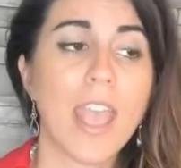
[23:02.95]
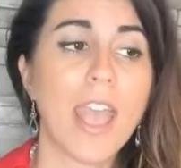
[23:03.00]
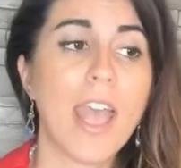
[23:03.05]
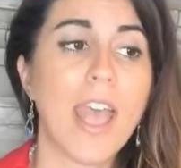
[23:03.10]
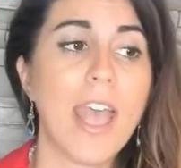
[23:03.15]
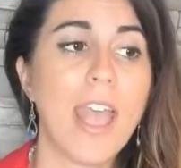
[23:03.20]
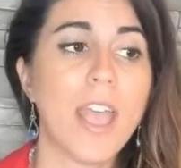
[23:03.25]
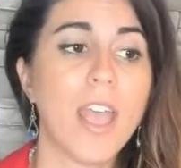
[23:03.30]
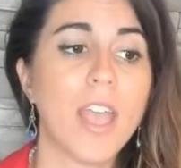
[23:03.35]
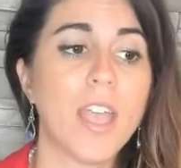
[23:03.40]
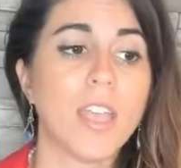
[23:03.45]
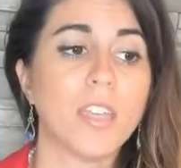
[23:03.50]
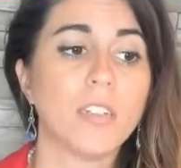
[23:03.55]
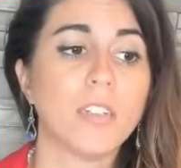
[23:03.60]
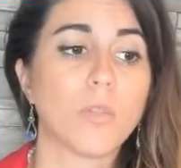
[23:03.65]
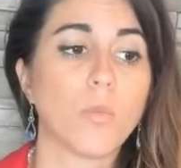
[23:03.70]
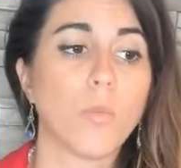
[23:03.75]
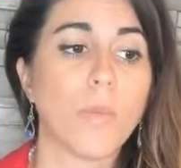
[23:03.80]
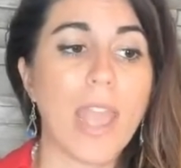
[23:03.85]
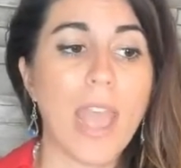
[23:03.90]
And
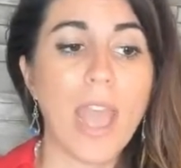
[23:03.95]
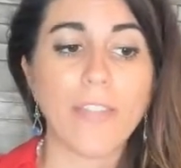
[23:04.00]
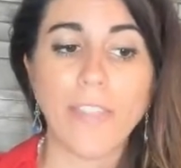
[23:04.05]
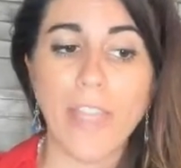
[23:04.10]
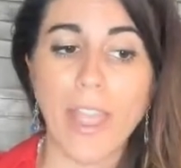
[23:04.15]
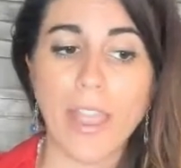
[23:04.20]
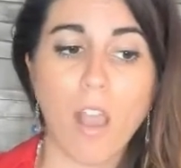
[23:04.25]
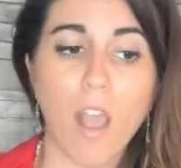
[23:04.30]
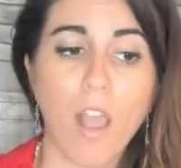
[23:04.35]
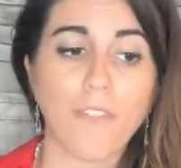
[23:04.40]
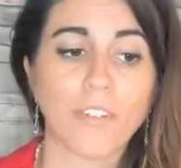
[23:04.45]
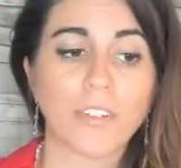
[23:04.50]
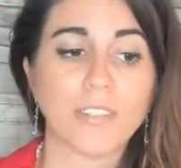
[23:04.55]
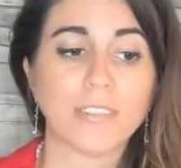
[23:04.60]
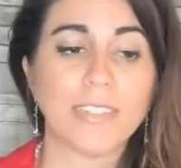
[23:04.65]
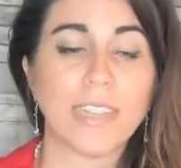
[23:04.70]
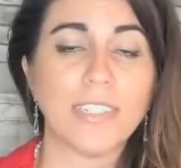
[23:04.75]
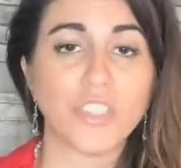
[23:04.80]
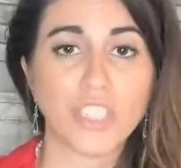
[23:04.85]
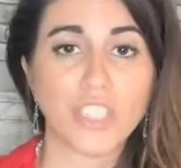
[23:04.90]
we had that
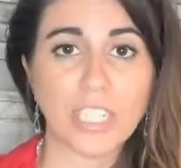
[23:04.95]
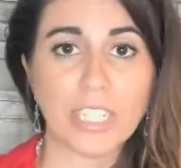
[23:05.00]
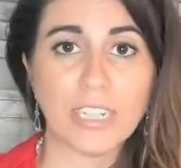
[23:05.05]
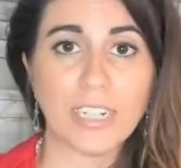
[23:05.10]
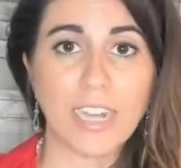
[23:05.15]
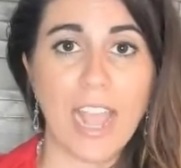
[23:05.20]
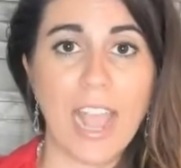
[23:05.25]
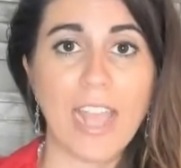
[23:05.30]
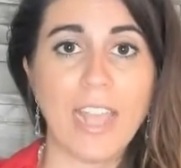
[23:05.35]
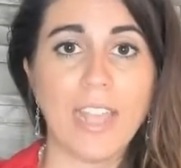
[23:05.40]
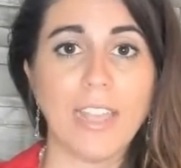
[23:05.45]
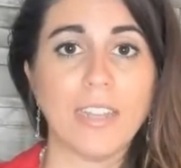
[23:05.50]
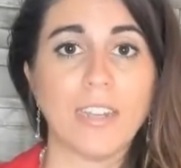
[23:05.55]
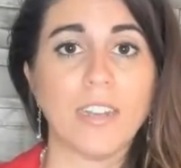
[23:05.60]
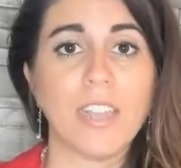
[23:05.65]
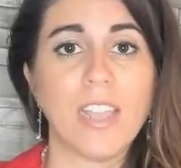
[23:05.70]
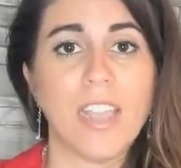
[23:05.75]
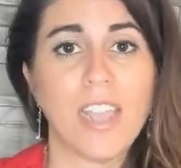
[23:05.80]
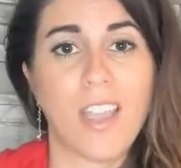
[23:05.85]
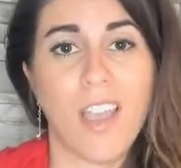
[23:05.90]
conversation, and
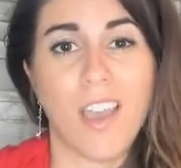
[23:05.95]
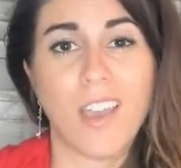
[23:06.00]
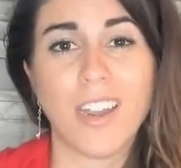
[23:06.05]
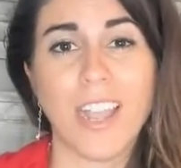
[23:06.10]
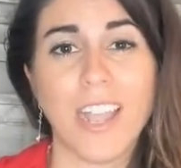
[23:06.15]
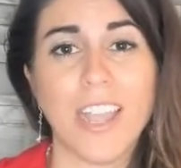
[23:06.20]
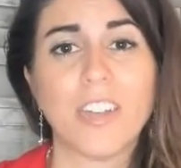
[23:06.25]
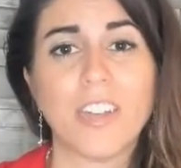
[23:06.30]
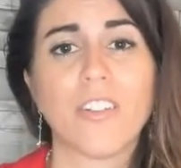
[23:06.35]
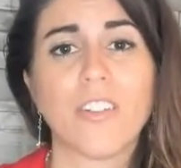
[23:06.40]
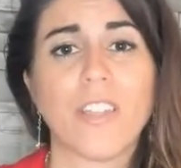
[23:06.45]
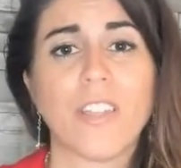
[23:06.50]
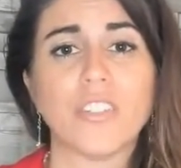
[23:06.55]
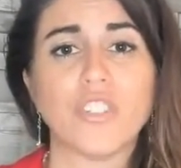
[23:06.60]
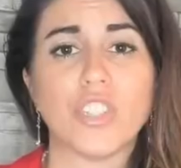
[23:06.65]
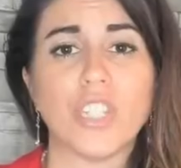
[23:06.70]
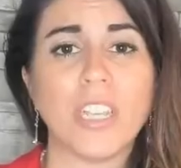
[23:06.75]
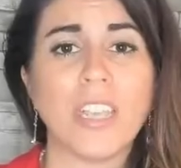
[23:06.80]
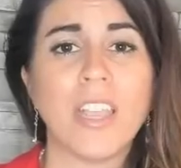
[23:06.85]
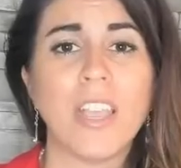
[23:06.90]
it kind of hit her that
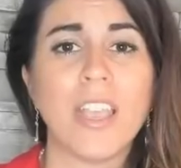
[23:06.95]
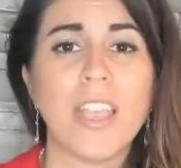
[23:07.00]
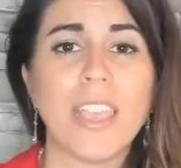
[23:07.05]
she,